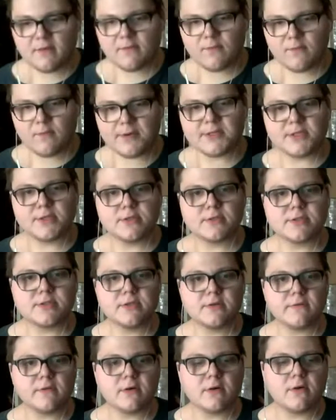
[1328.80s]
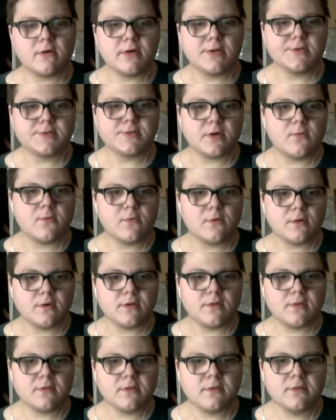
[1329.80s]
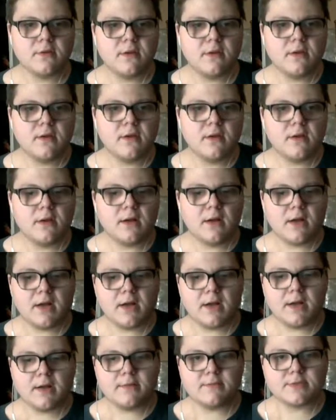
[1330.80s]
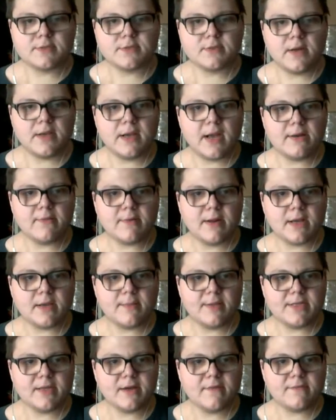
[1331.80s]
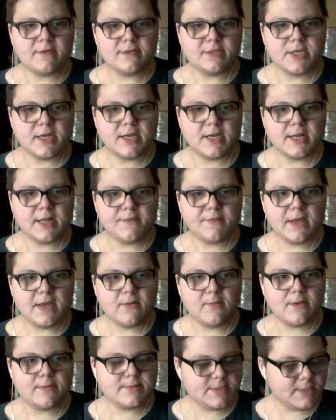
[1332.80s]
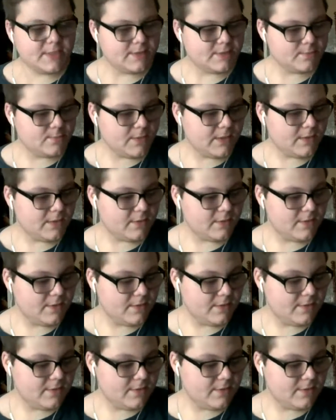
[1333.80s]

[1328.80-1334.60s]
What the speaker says: what your silver coins are worth. So I'd recommend definitely checking out that website as well.